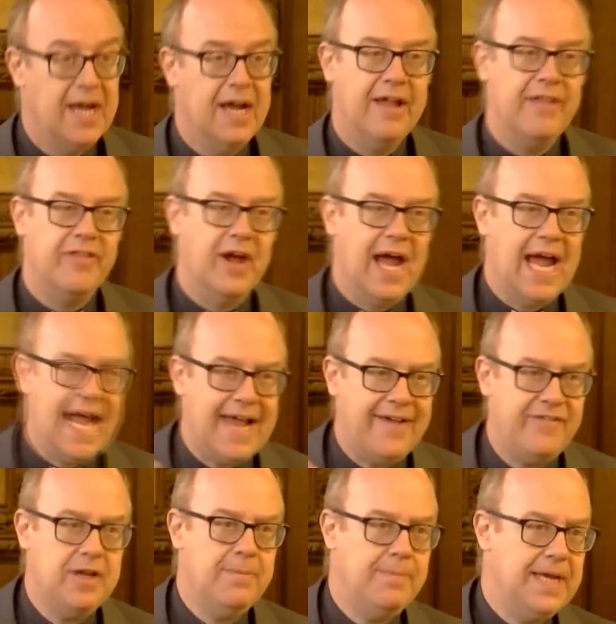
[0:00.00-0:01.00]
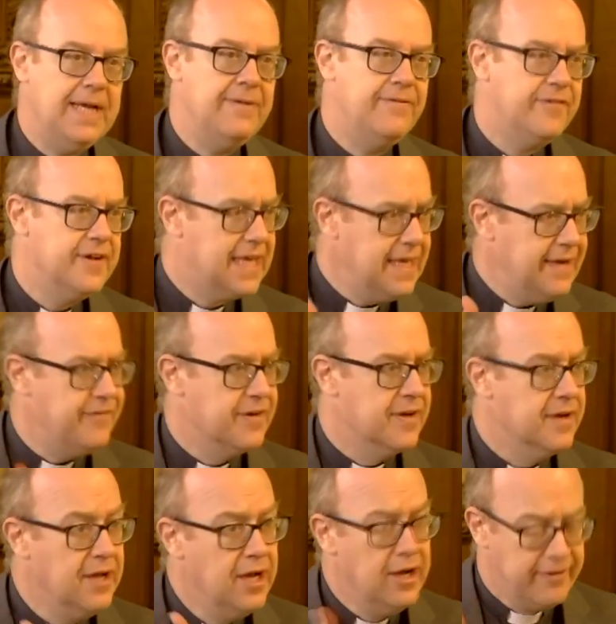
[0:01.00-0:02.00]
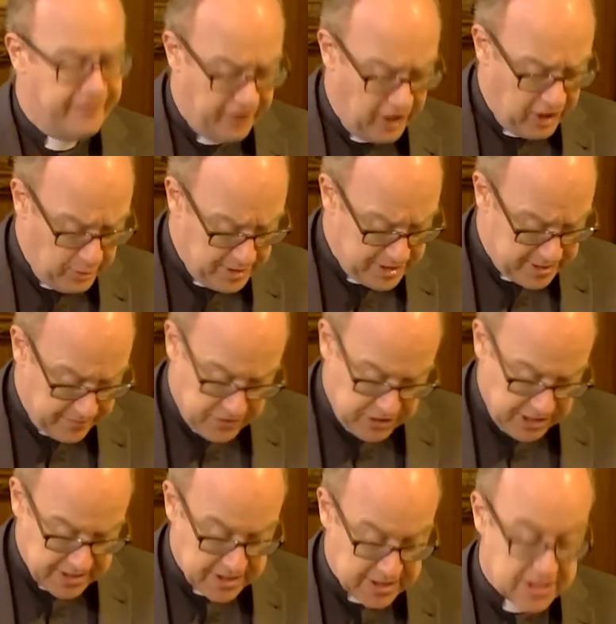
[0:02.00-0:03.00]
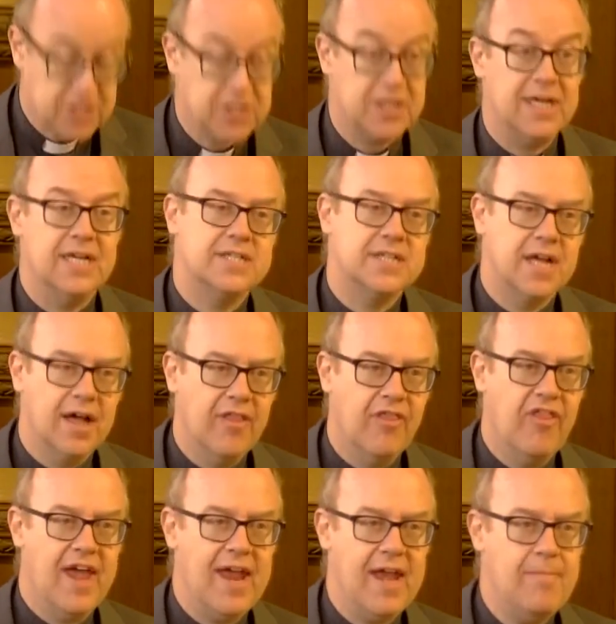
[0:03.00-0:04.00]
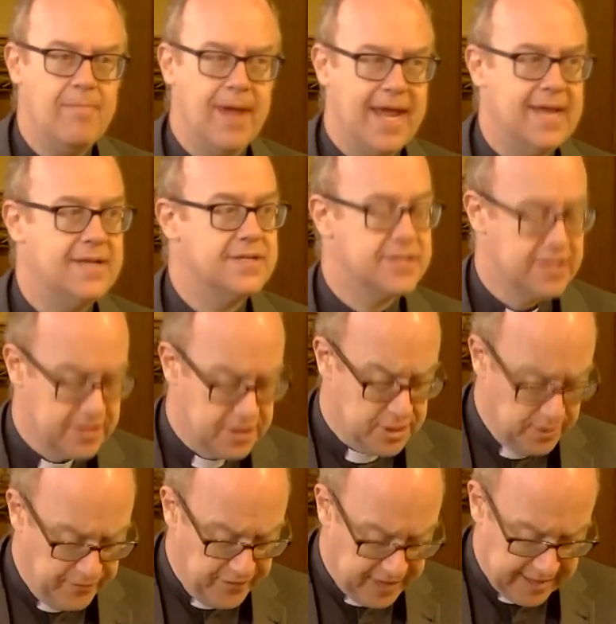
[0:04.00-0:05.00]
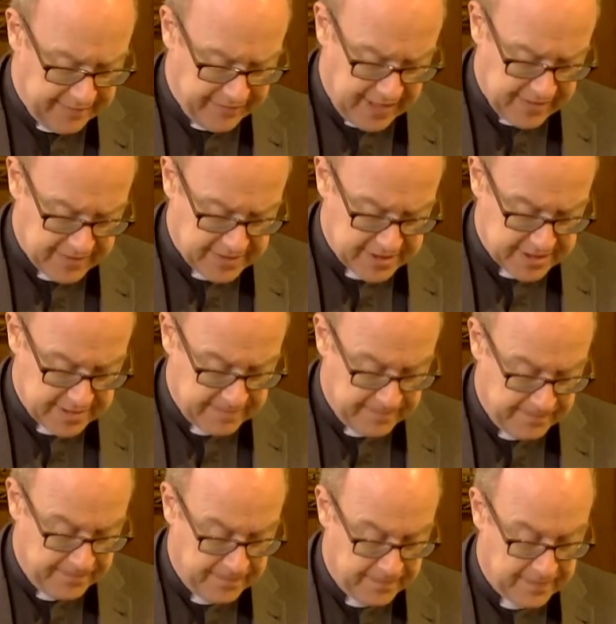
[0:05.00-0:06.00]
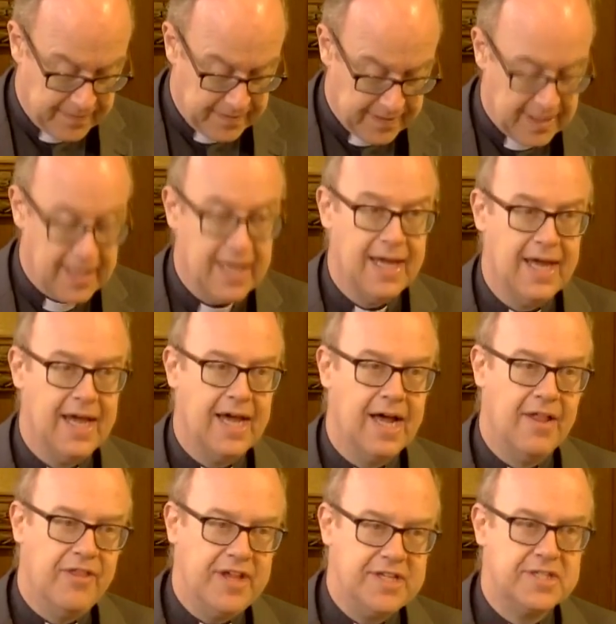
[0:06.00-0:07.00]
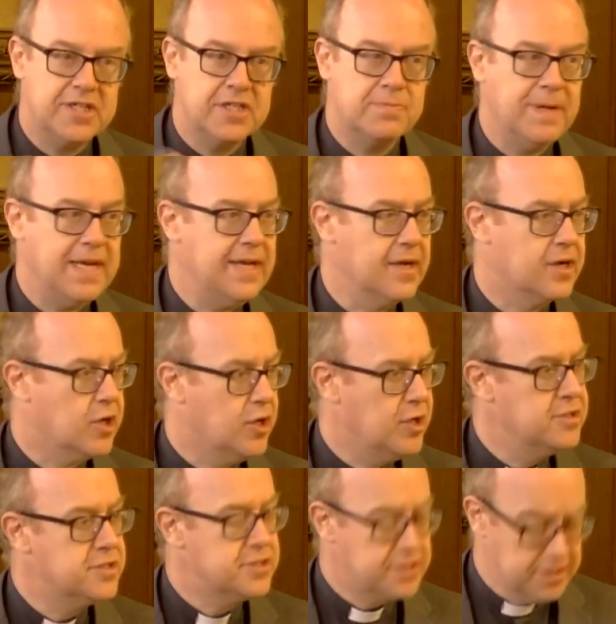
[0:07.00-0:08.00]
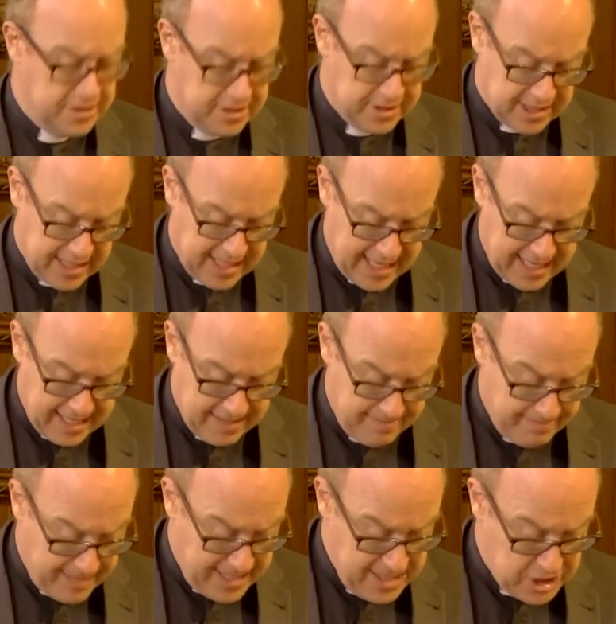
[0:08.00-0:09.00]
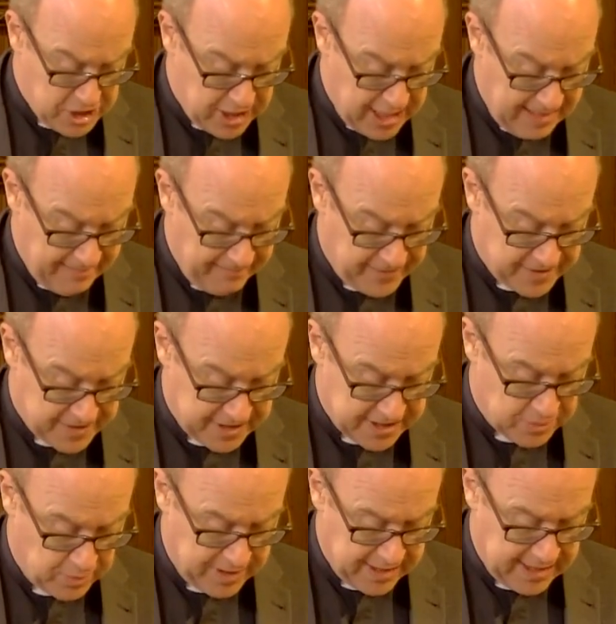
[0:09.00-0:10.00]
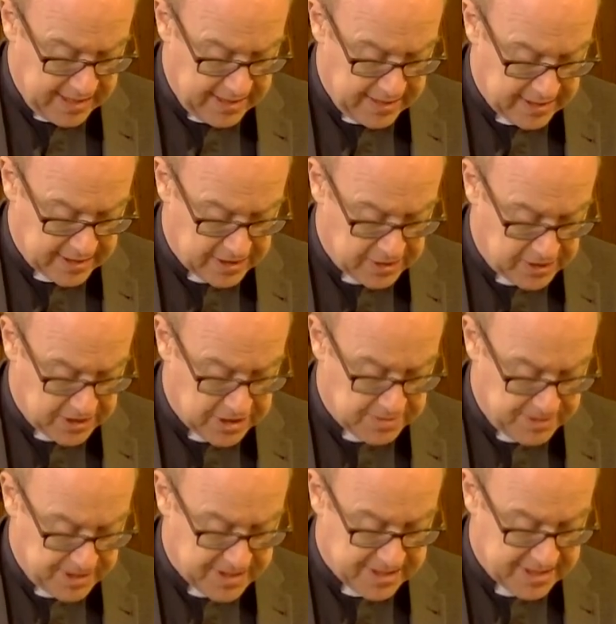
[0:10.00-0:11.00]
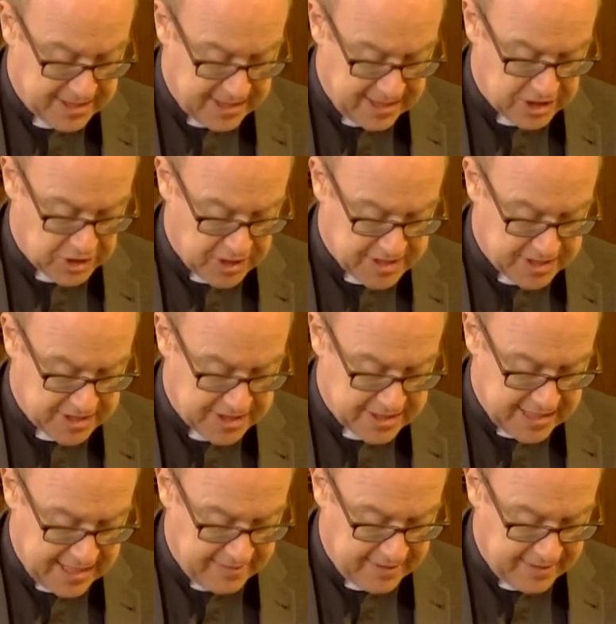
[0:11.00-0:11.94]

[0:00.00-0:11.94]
that having been forgiven, followers of Jesus Christ are then meant to forgive others. And this has been a constant and major emphasis within her Christmas addresses down the